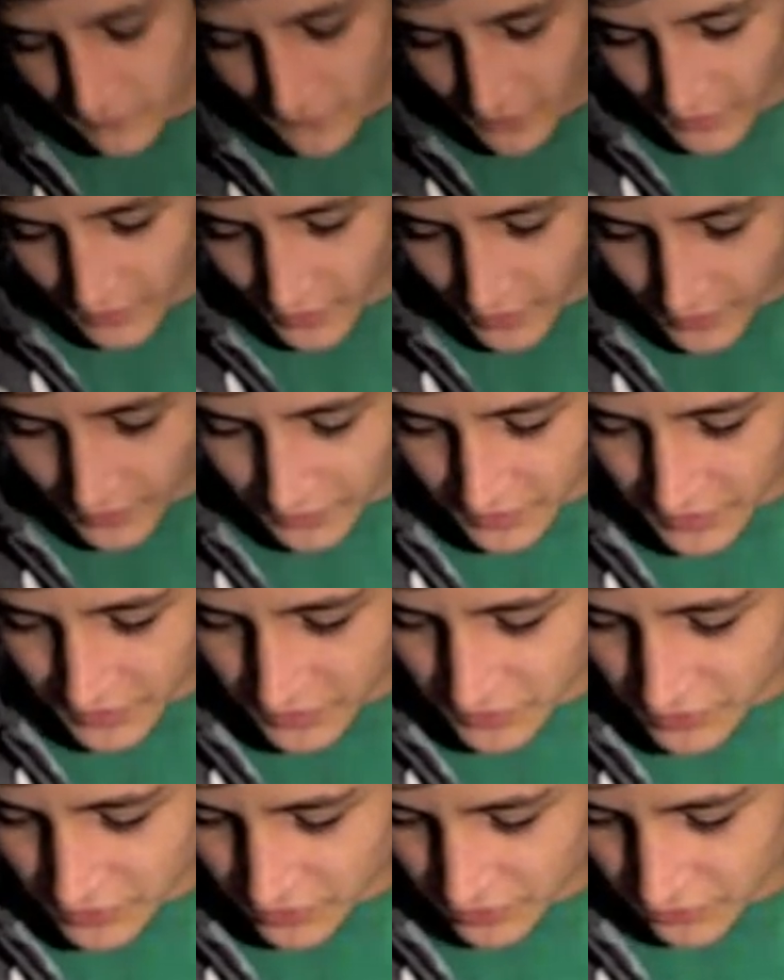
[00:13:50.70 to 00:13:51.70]
and he
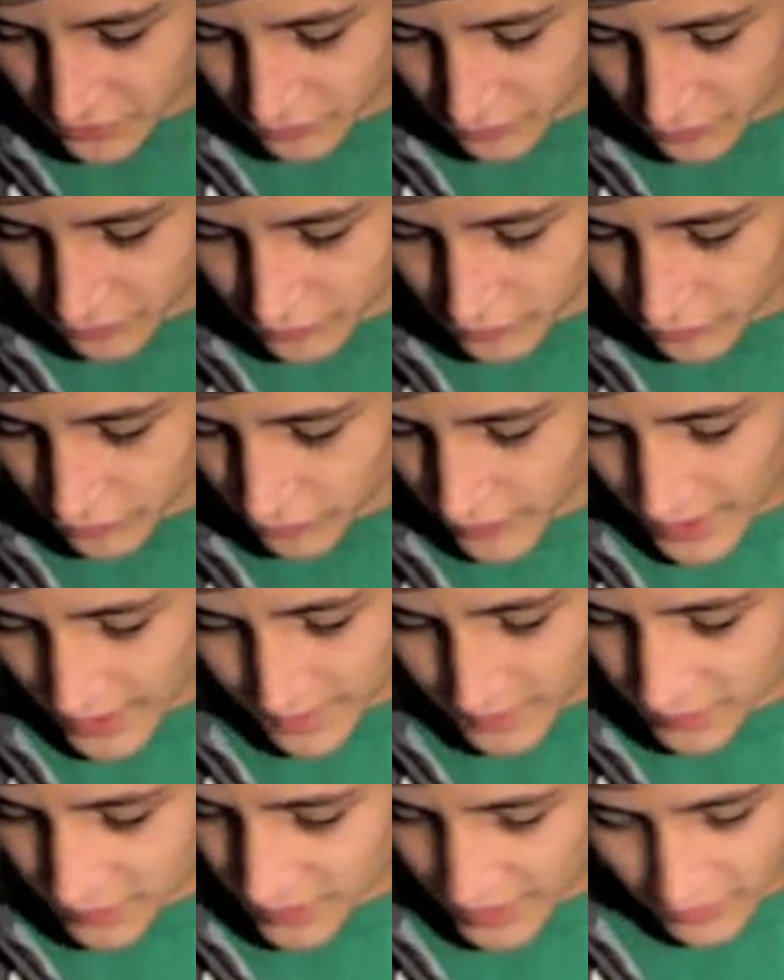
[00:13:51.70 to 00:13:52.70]
just rams
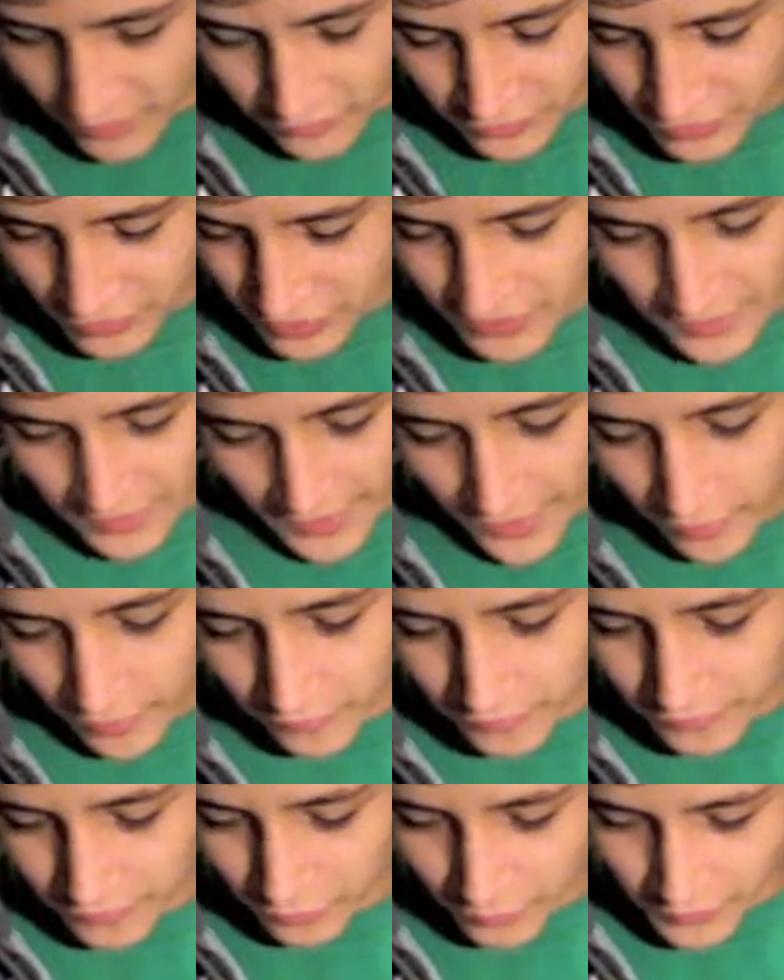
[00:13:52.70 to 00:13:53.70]
Ben Aldrich out
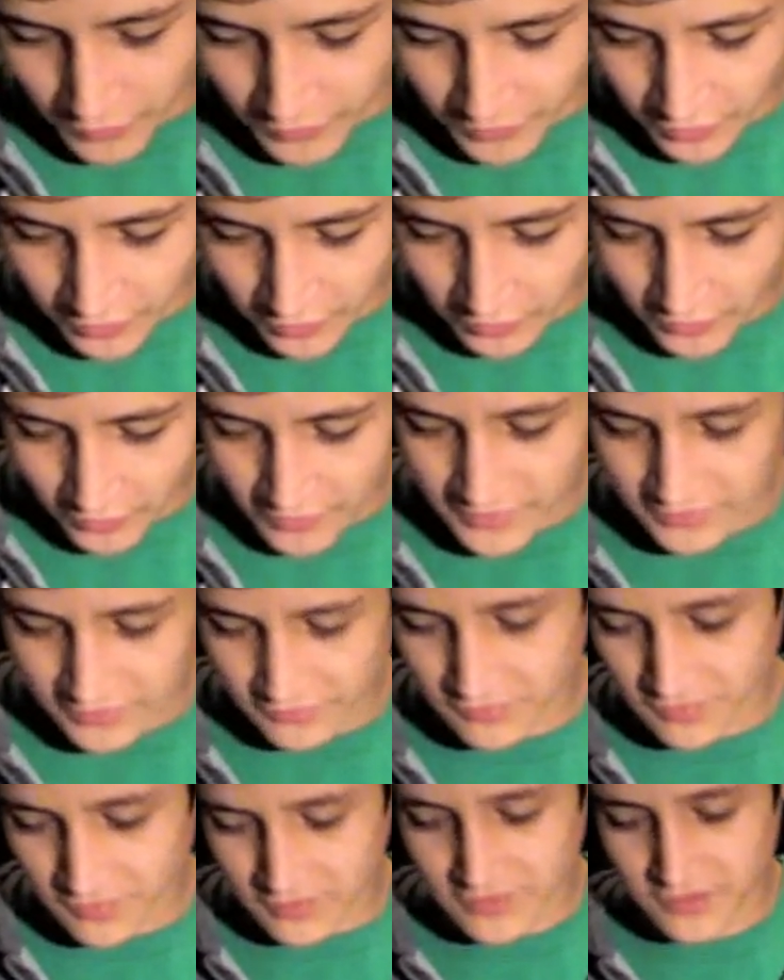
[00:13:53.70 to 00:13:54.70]
the window, as you
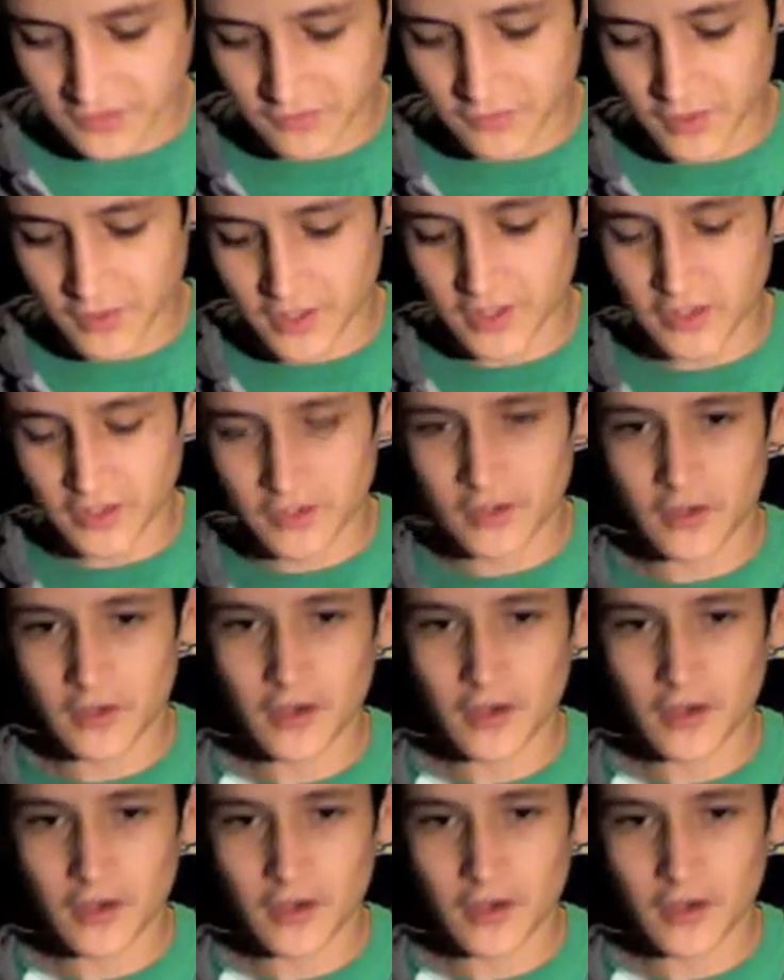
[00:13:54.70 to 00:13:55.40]
can see right here.